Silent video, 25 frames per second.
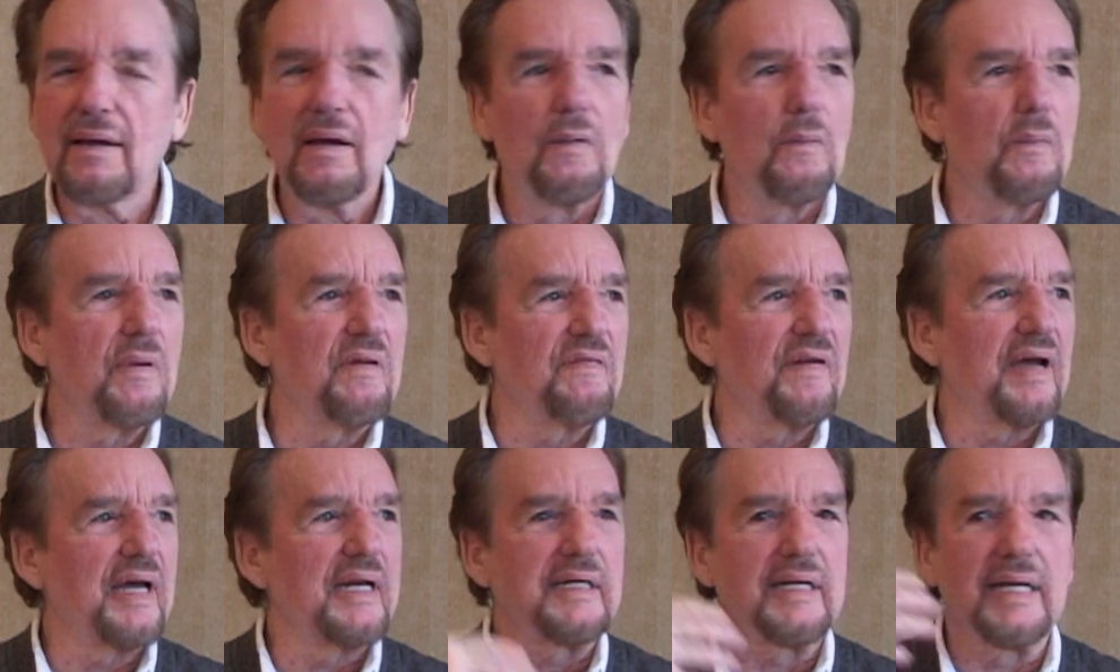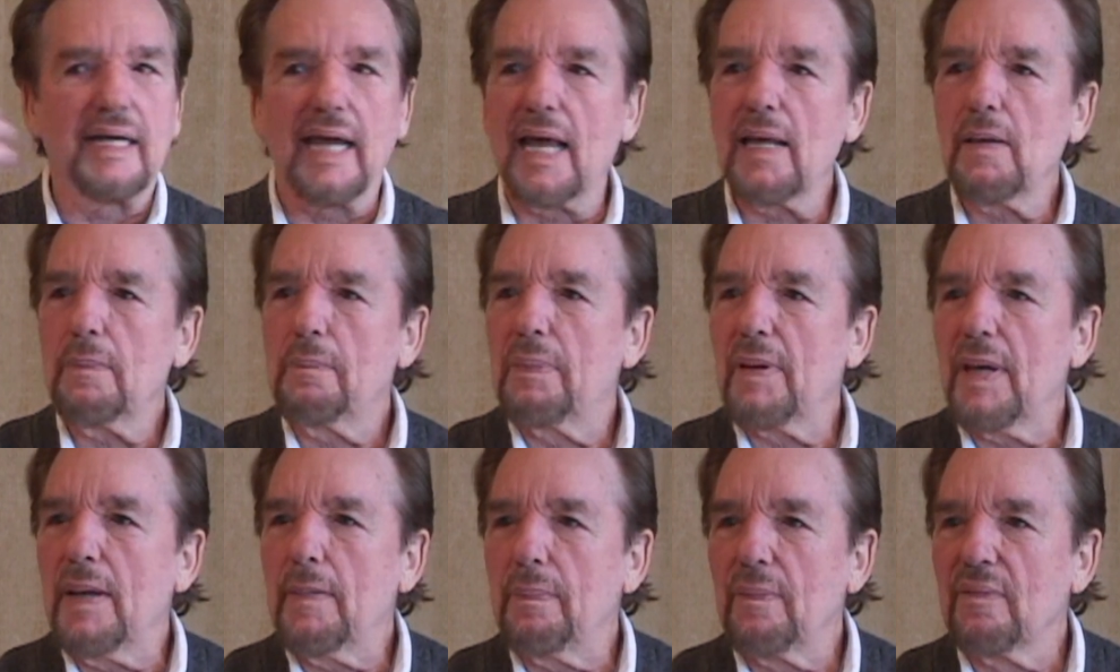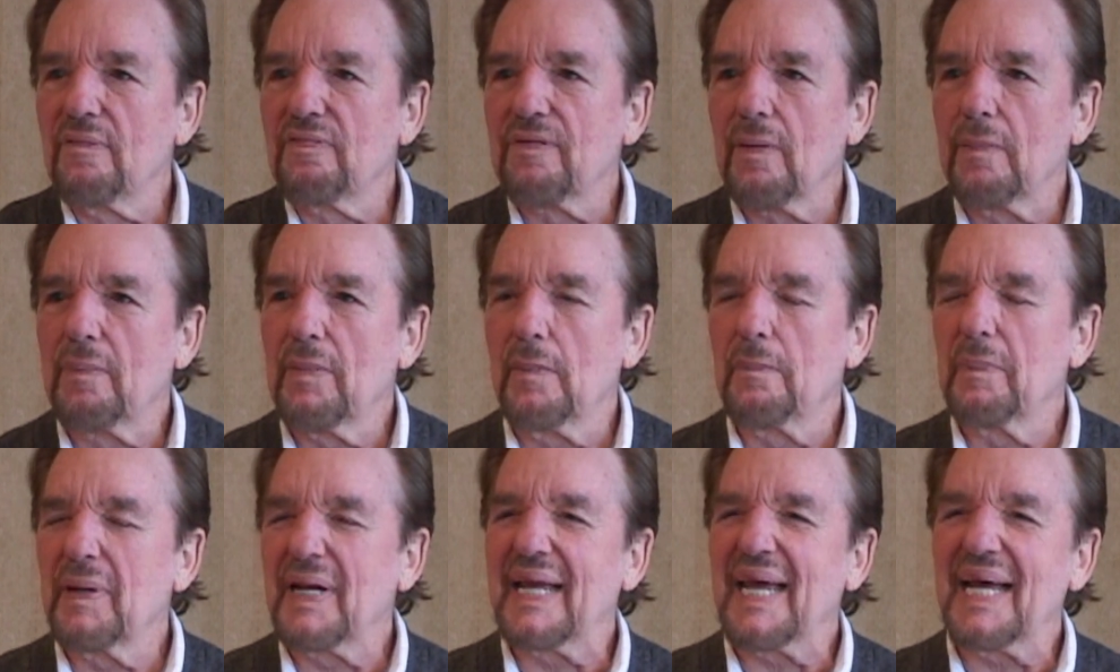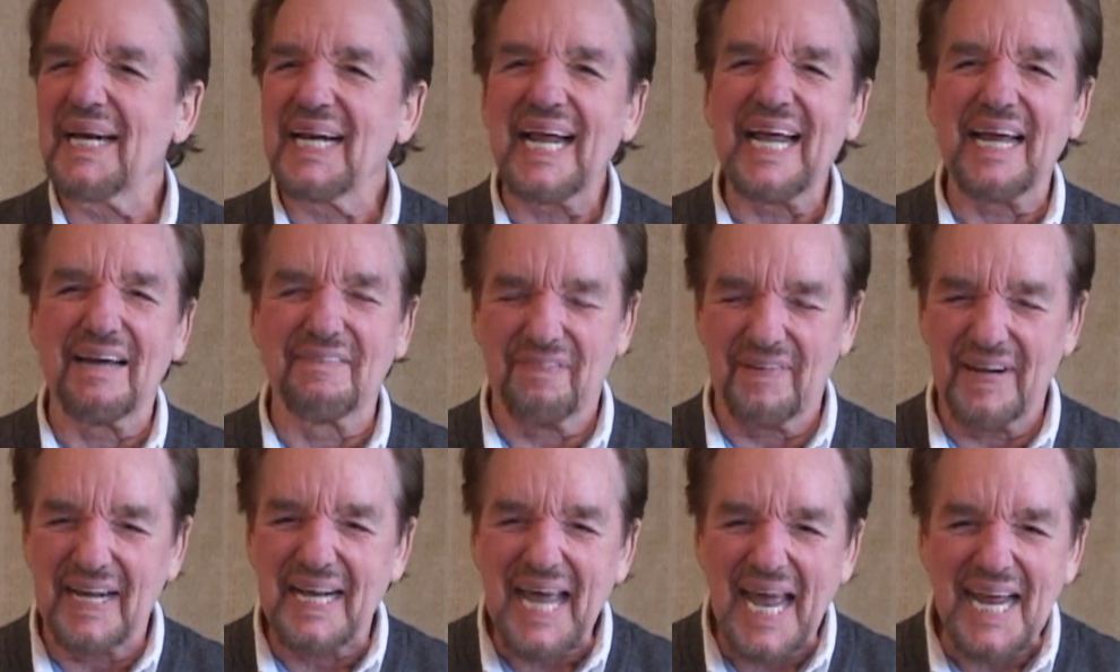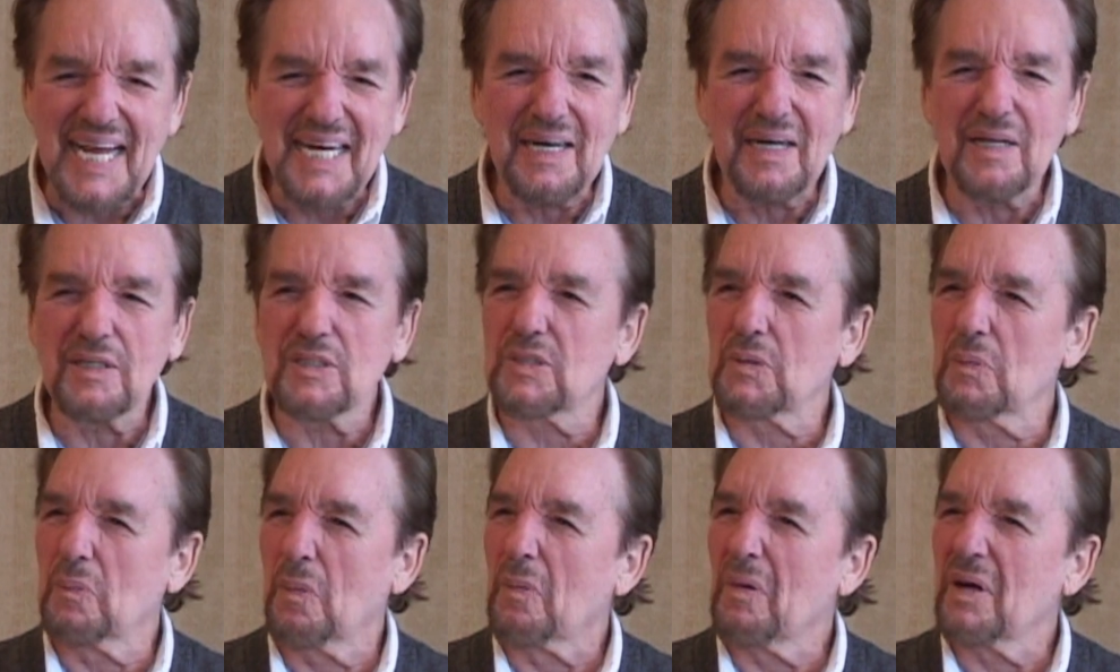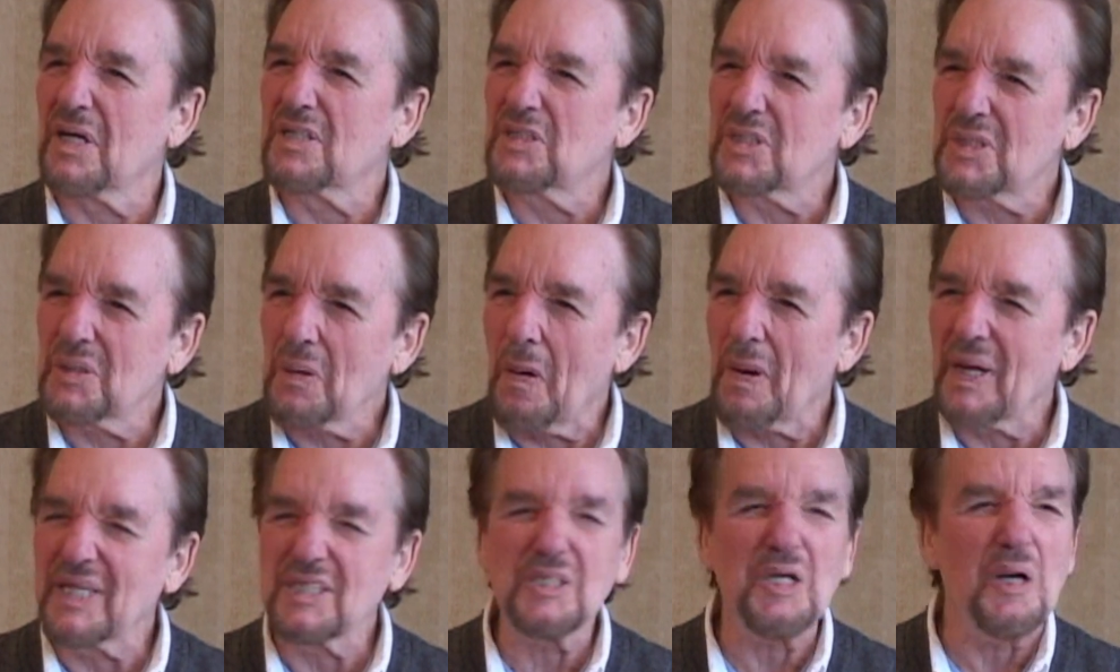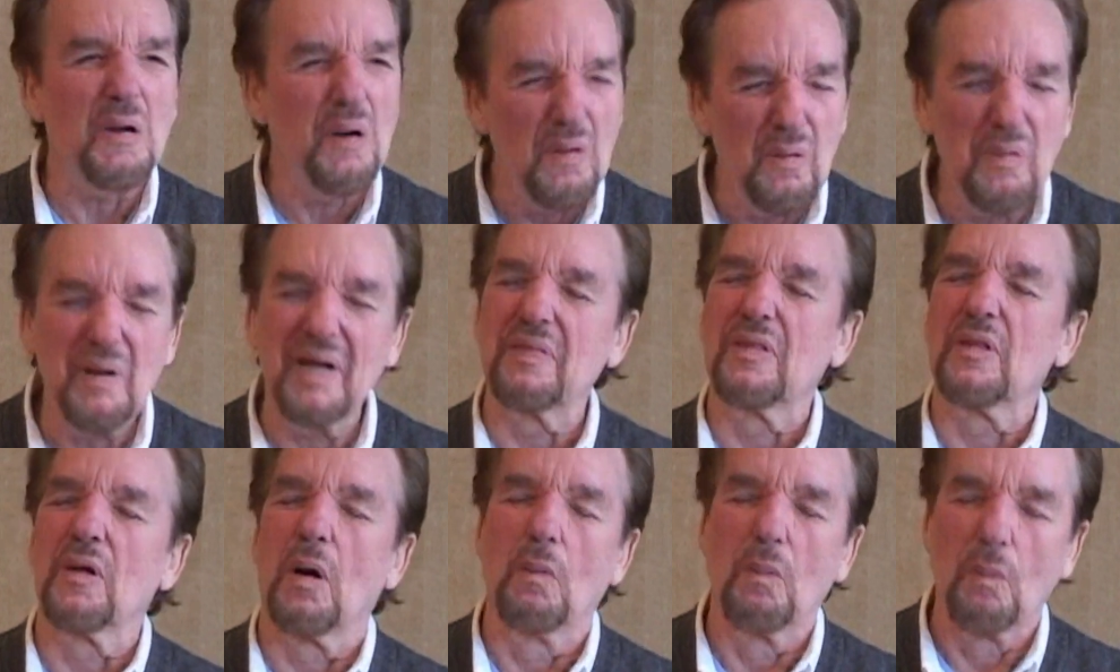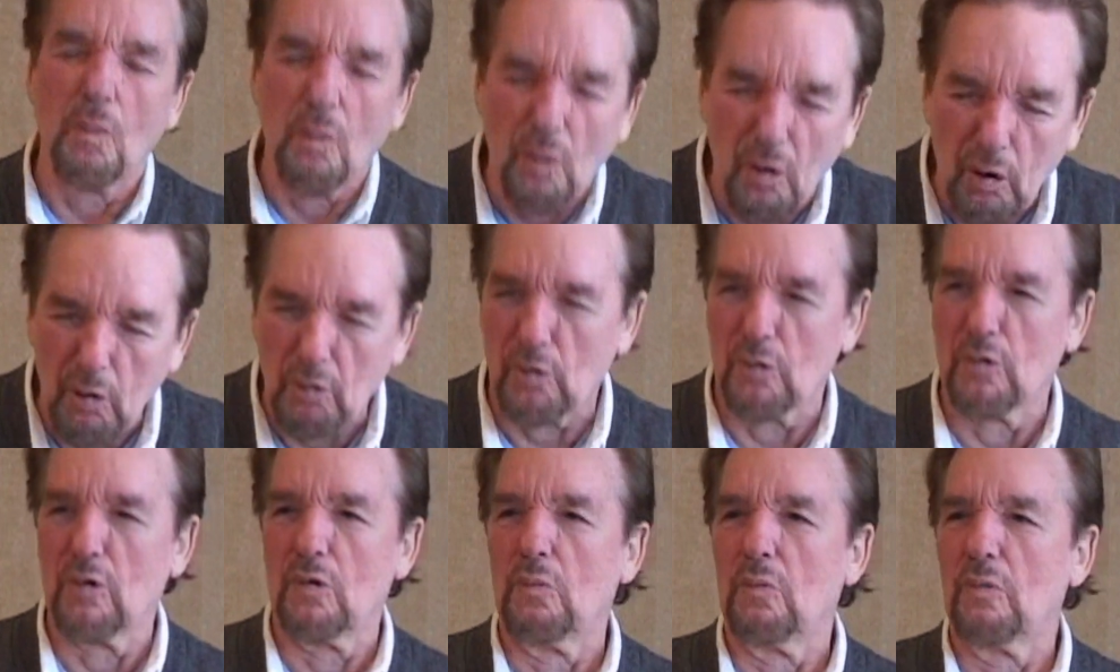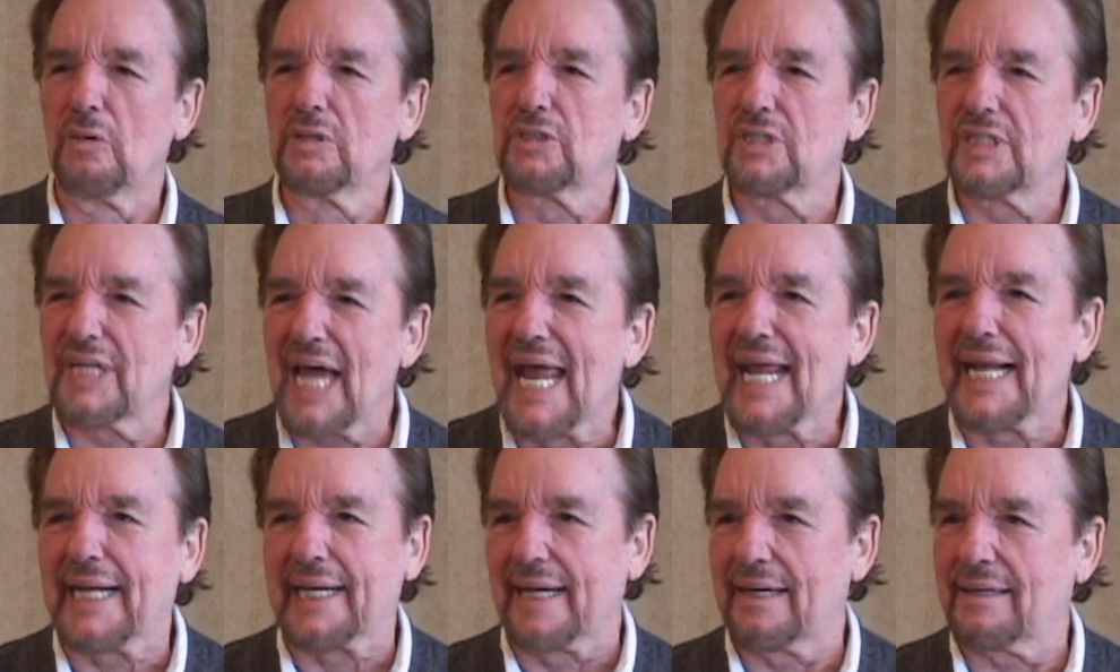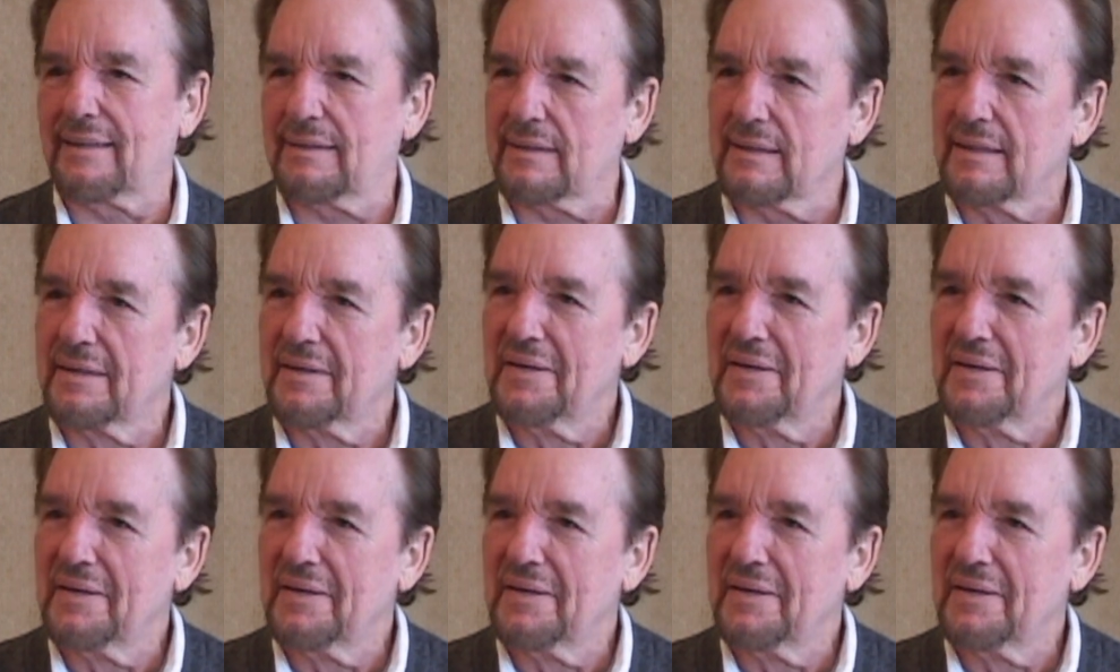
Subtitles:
We've had gay people from the beginning. If gayness were a choice, who in the world would take it?